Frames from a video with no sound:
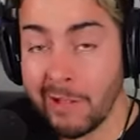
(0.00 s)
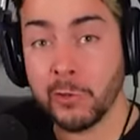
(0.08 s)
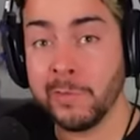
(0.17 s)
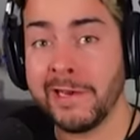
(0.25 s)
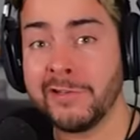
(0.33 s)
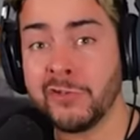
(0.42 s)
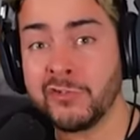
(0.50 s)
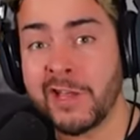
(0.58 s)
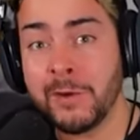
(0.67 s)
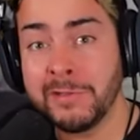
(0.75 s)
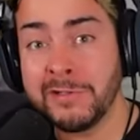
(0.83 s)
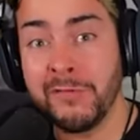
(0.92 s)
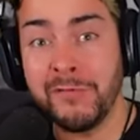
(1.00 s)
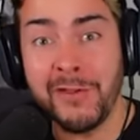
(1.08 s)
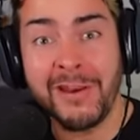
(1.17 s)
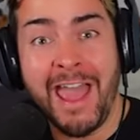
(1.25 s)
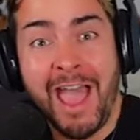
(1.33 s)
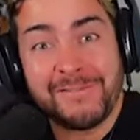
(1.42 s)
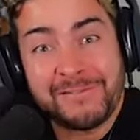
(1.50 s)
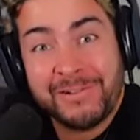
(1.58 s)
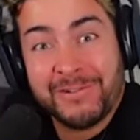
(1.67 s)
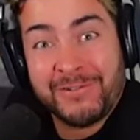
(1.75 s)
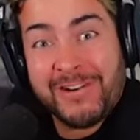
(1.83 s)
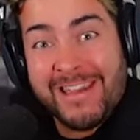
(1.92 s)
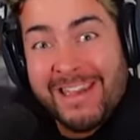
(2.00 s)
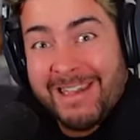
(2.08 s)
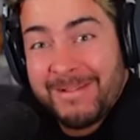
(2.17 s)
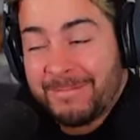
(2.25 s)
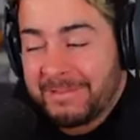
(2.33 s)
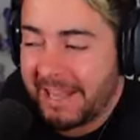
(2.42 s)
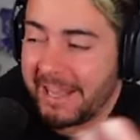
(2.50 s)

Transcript: Welcome, ladies and gentlemen, to FNAF Cribs.